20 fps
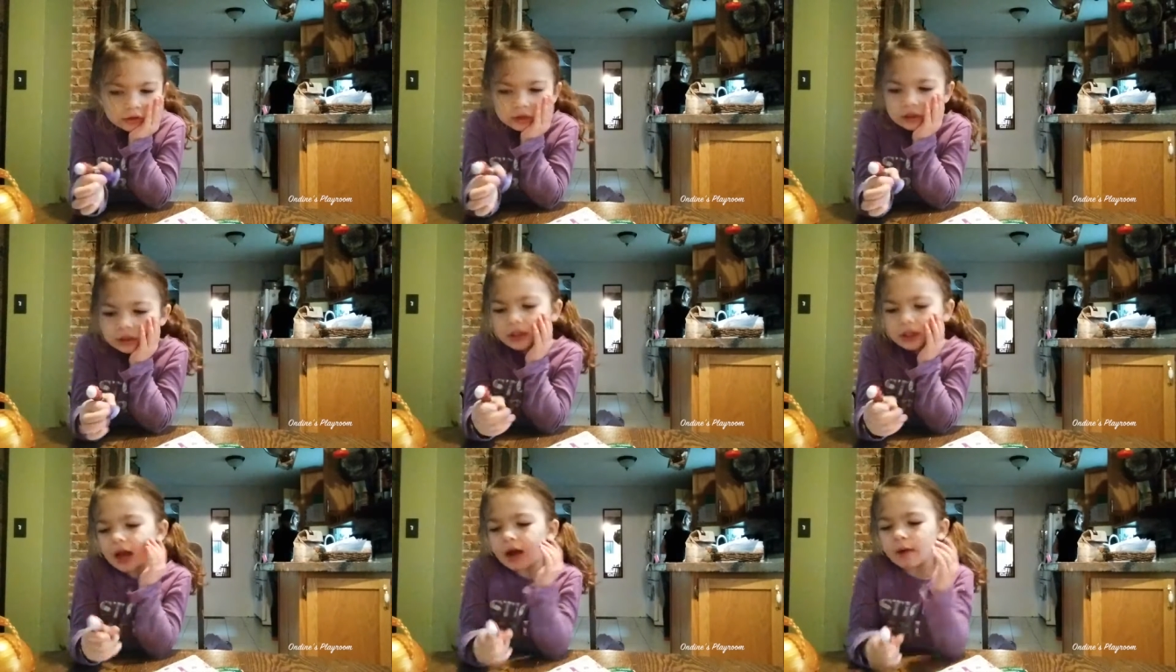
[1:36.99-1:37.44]

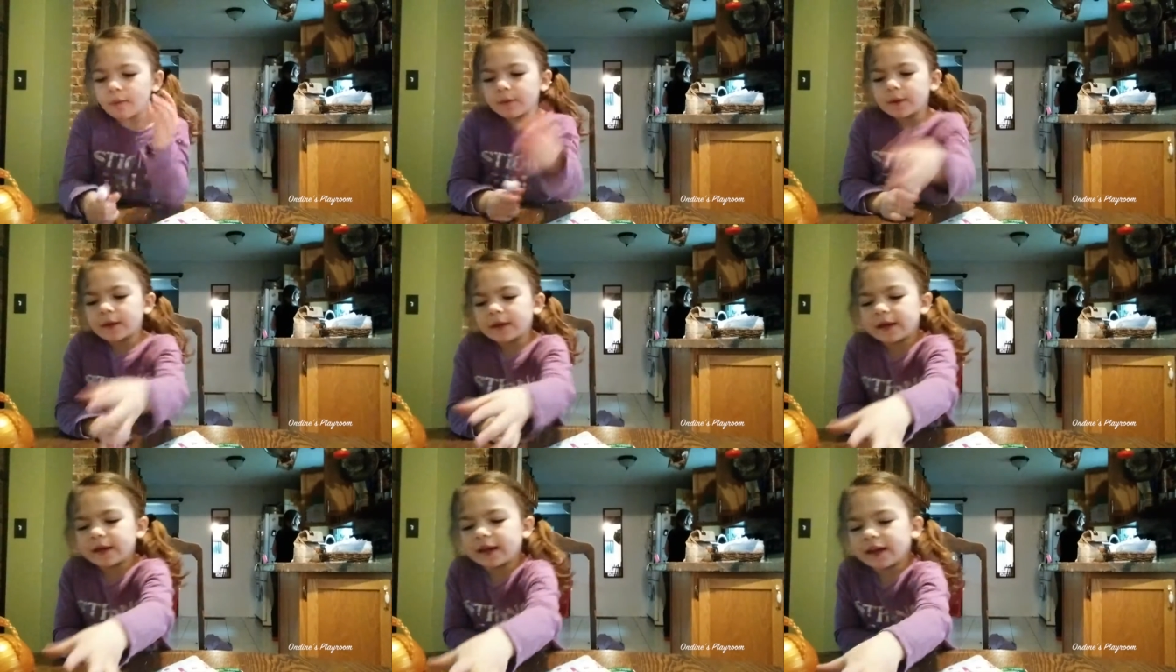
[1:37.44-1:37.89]
Yeah,
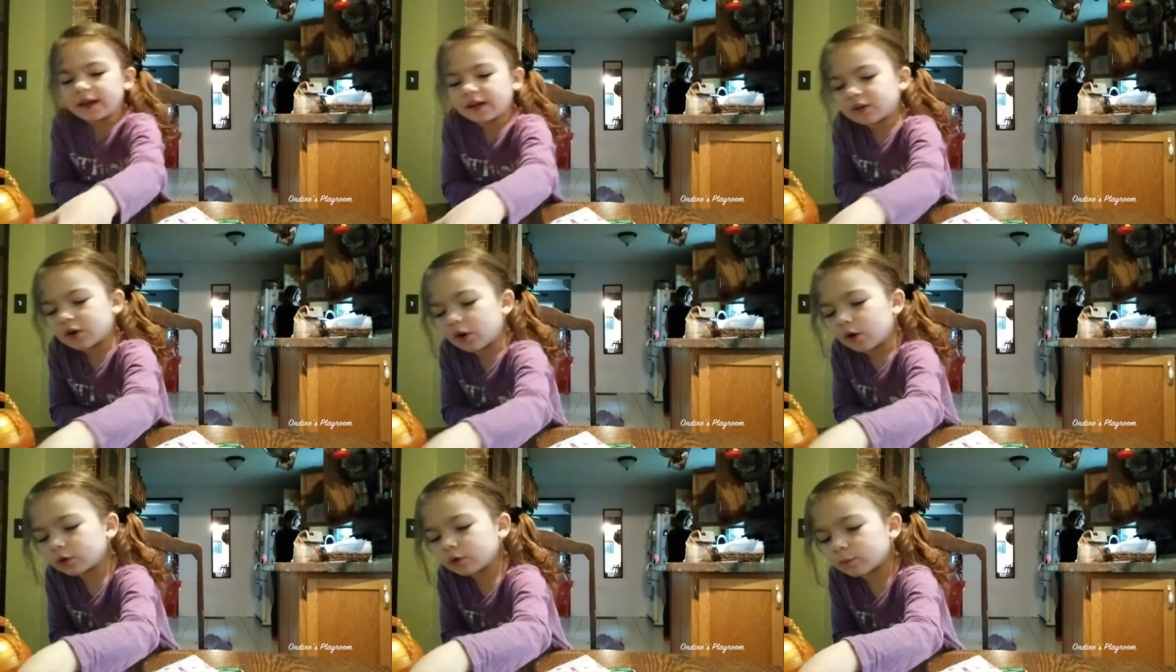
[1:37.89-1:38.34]
we need
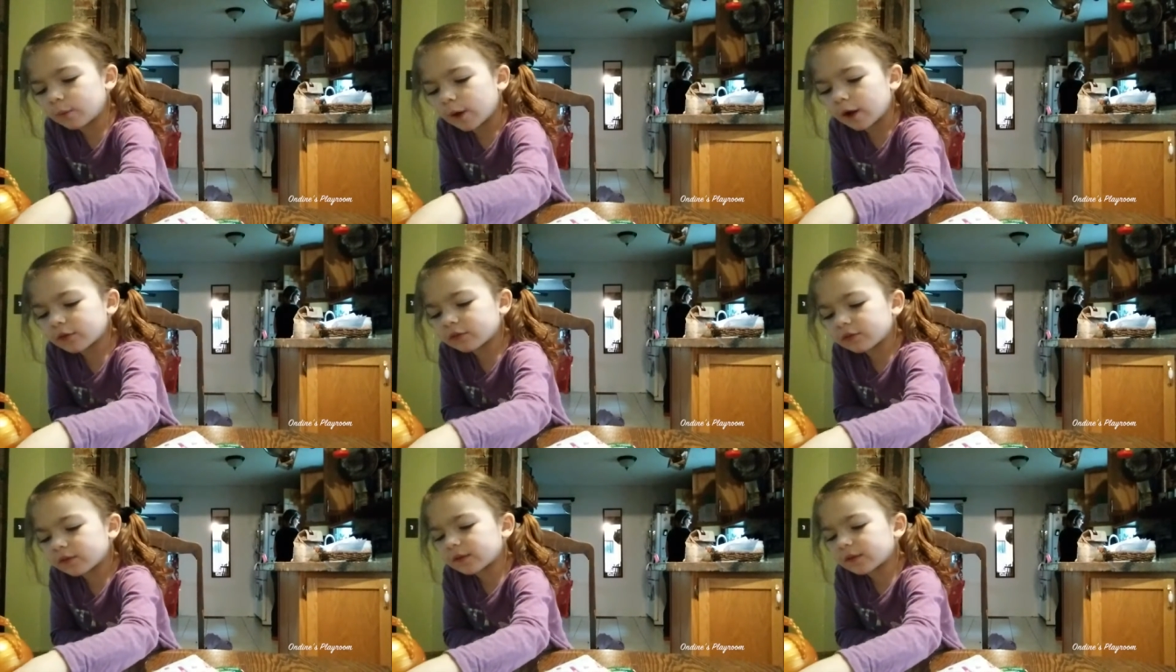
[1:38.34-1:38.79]
cold
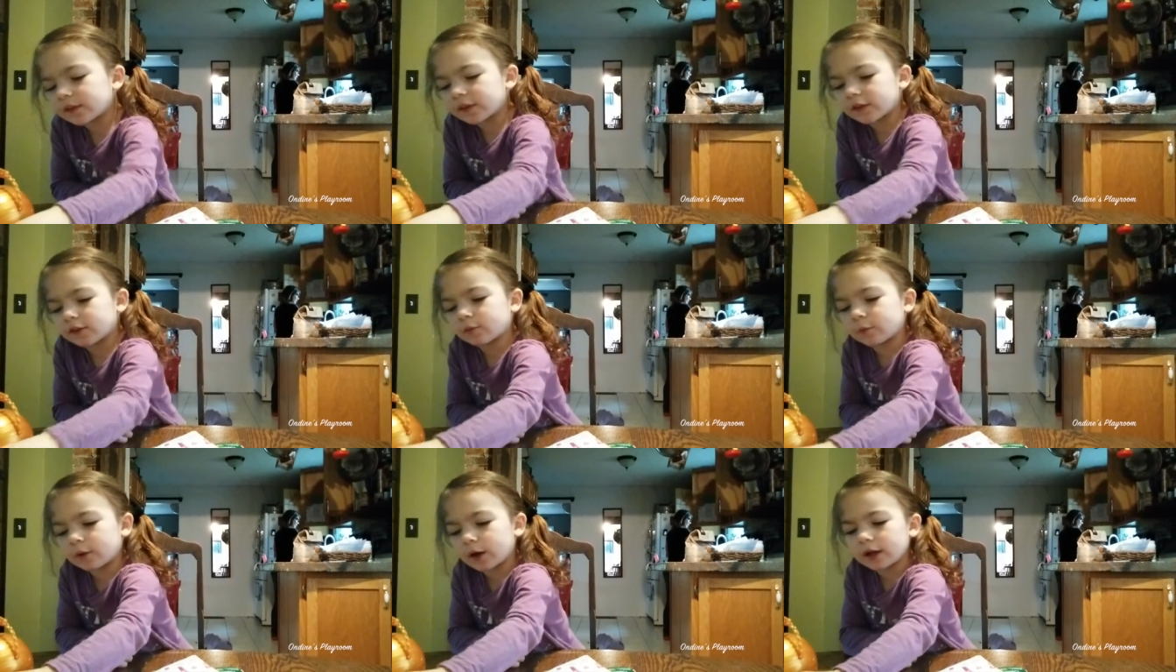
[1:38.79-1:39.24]
water for
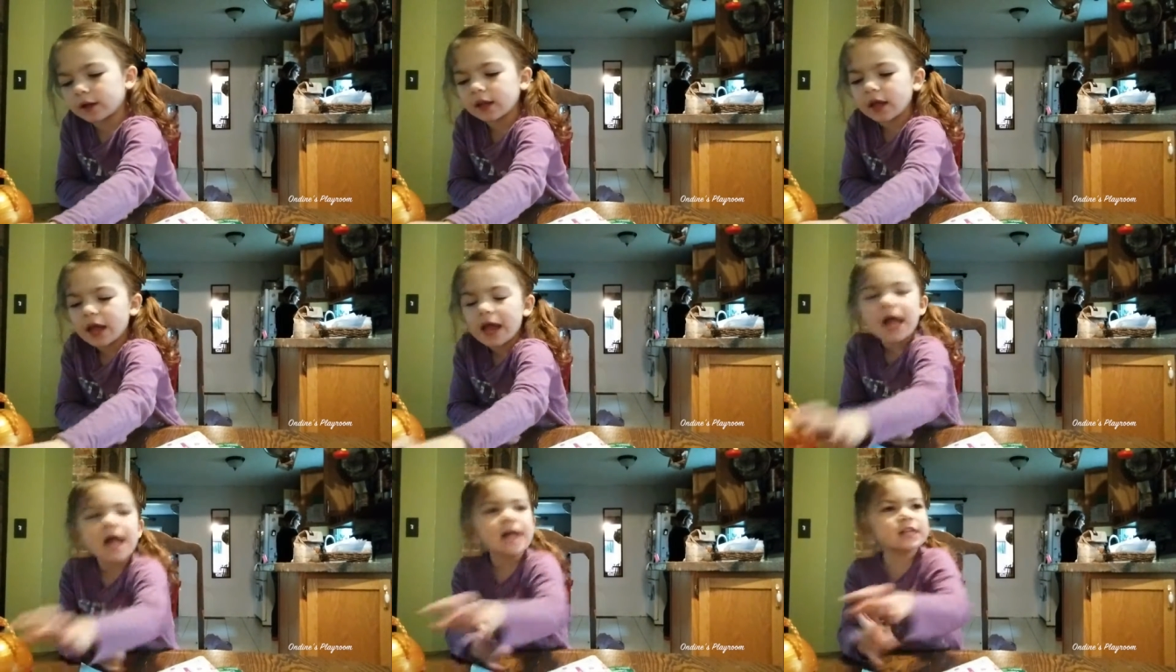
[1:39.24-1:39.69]
this one.
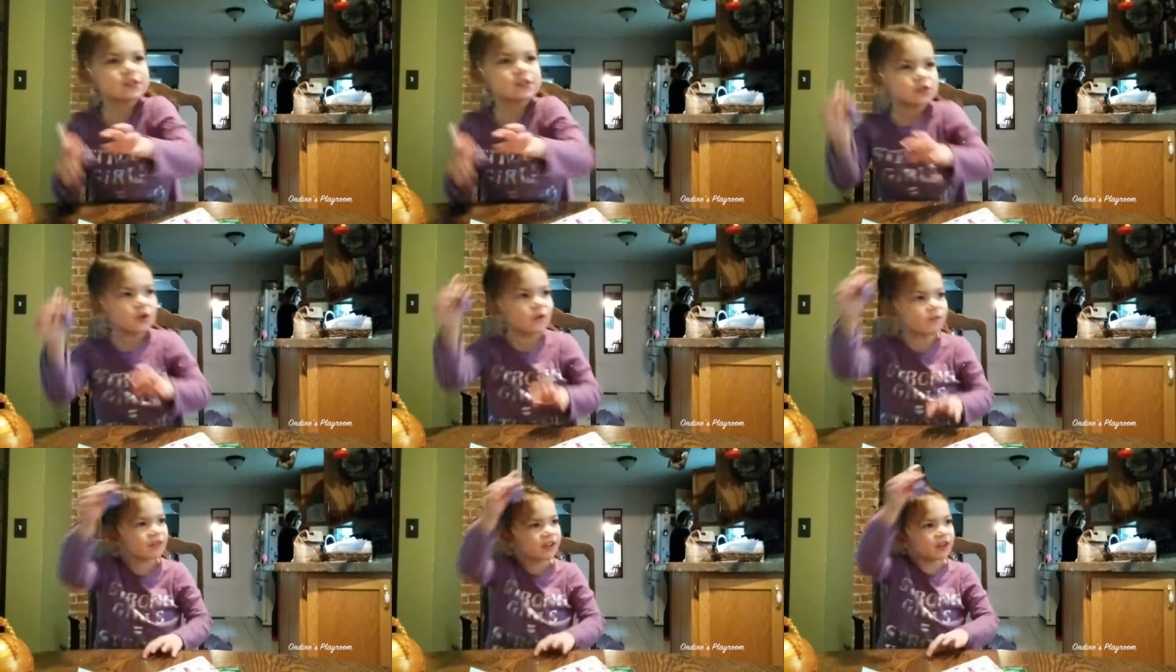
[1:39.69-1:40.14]
Okay. And
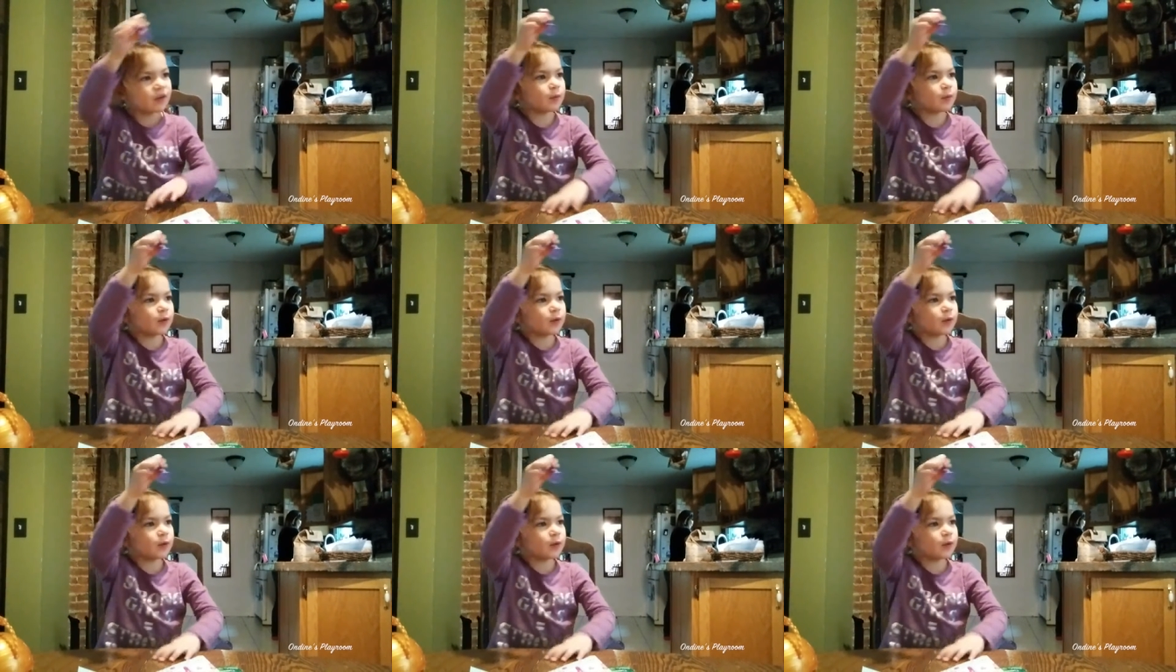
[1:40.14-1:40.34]
Sylvia